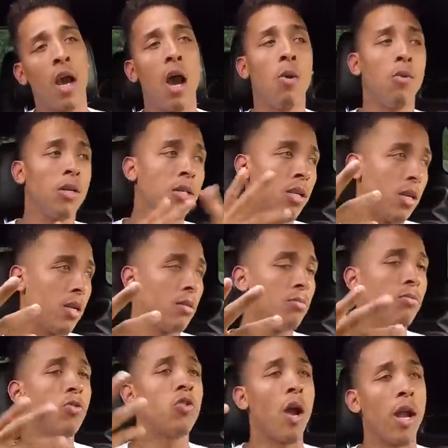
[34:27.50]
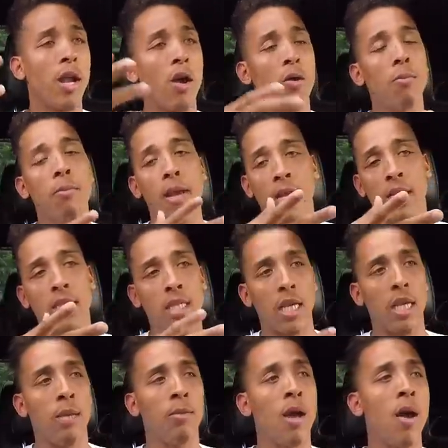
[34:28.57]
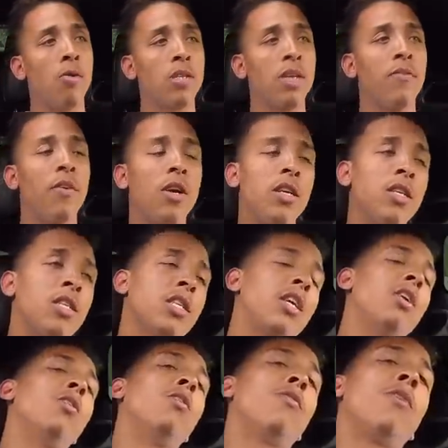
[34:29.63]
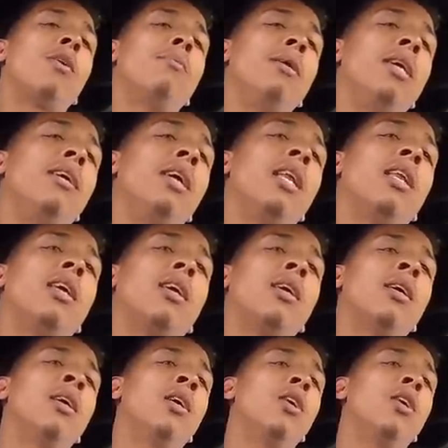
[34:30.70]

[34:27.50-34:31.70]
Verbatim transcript: I went there, tried out, made the team. I wasn't very skilled from the beginning.